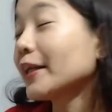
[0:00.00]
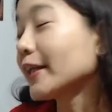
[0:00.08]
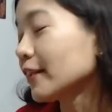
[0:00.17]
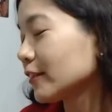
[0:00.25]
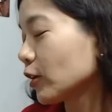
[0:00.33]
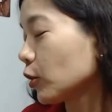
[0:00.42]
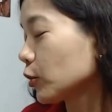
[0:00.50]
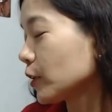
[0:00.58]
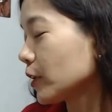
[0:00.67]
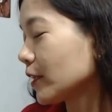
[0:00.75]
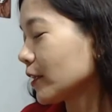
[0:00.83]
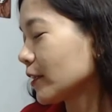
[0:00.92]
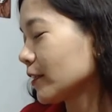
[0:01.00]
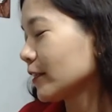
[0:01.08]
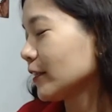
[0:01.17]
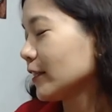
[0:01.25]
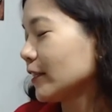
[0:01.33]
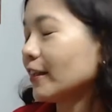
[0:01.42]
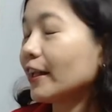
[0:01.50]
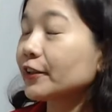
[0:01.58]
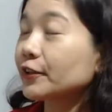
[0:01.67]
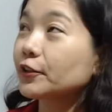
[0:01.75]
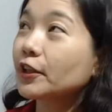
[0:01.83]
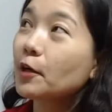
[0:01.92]
can go to a
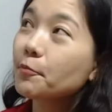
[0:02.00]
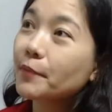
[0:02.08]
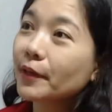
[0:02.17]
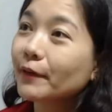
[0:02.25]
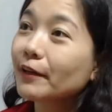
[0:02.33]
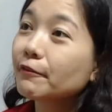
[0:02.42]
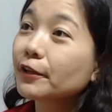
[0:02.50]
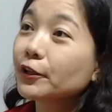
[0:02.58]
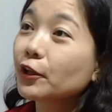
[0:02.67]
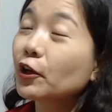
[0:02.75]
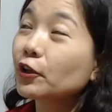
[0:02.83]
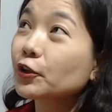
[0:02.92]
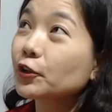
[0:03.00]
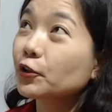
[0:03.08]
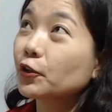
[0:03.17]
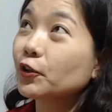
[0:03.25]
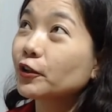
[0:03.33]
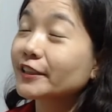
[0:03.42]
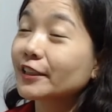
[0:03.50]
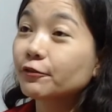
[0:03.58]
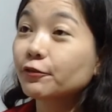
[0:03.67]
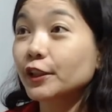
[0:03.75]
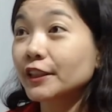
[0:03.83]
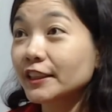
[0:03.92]
lighter topic. We have Sige. Our doctor dogs at
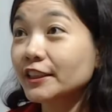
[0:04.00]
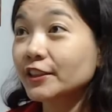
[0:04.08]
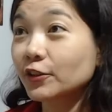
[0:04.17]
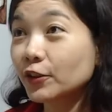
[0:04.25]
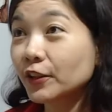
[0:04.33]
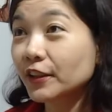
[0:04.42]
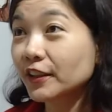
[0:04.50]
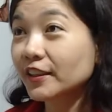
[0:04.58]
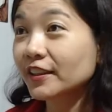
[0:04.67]
vertex. Ayun, yun, yun,